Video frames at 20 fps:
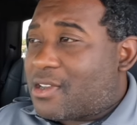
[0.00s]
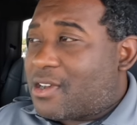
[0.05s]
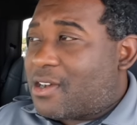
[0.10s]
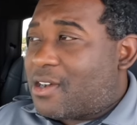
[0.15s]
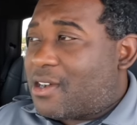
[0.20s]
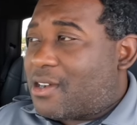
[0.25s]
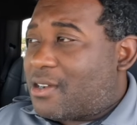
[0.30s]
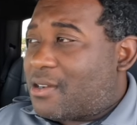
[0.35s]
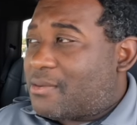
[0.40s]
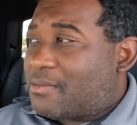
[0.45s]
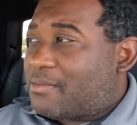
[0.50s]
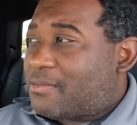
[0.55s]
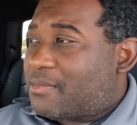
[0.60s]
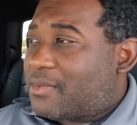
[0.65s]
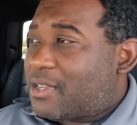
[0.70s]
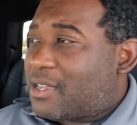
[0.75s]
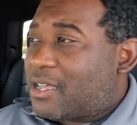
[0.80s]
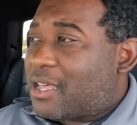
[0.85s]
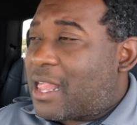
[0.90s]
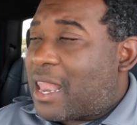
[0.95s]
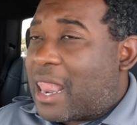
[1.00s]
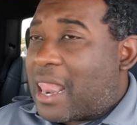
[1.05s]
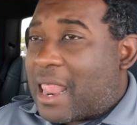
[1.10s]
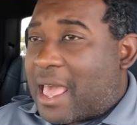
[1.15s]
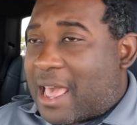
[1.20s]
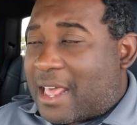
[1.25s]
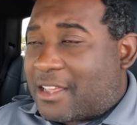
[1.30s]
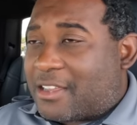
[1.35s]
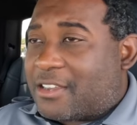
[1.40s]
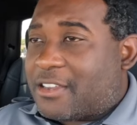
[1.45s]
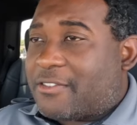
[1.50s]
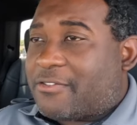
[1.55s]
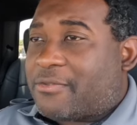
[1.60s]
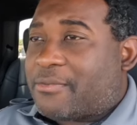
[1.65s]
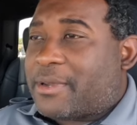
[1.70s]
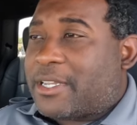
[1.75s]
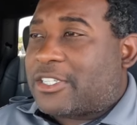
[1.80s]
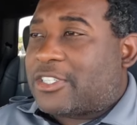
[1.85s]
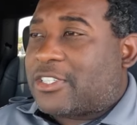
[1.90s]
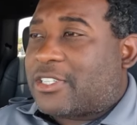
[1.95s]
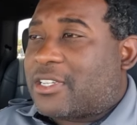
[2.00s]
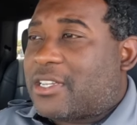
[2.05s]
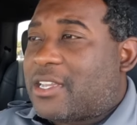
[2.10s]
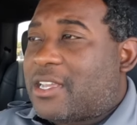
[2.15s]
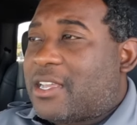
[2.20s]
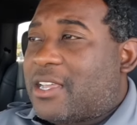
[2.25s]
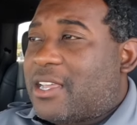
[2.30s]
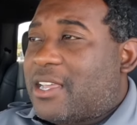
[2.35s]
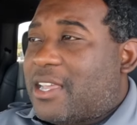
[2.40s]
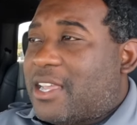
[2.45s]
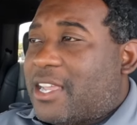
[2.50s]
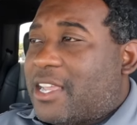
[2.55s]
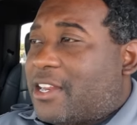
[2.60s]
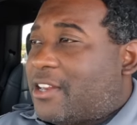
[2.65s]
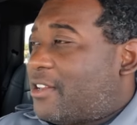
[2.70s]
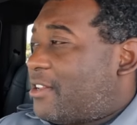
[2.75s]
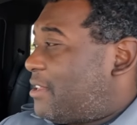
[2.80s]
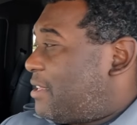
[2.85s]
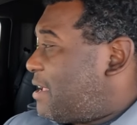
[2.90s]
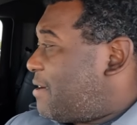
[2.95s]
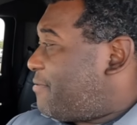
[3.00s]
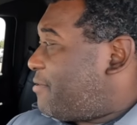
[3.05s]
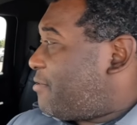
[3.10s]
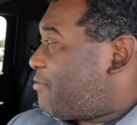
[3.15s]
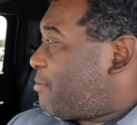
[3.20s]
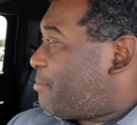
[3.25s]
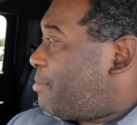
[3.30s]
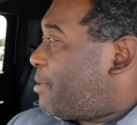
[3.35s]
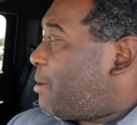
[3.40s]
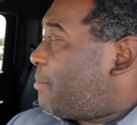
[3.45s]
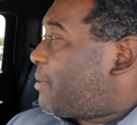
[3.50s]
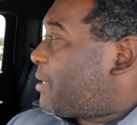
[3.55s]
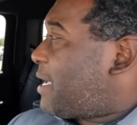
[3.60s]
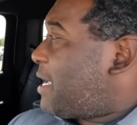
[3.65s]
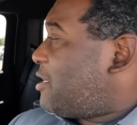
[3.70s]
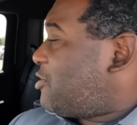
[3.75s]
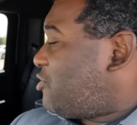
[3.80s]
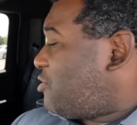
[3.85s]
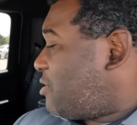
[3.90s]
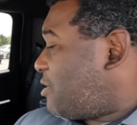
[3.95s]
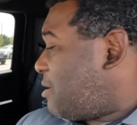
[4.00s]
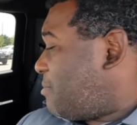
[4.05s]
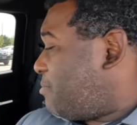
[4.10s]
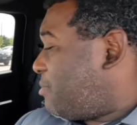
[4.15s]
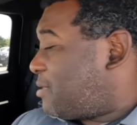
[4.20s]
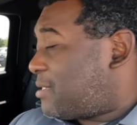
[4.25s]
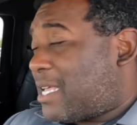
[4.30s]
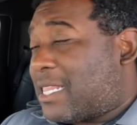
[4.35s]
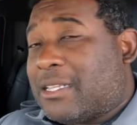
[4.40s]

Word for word: Um, a lot of good information and definitely publications and the books.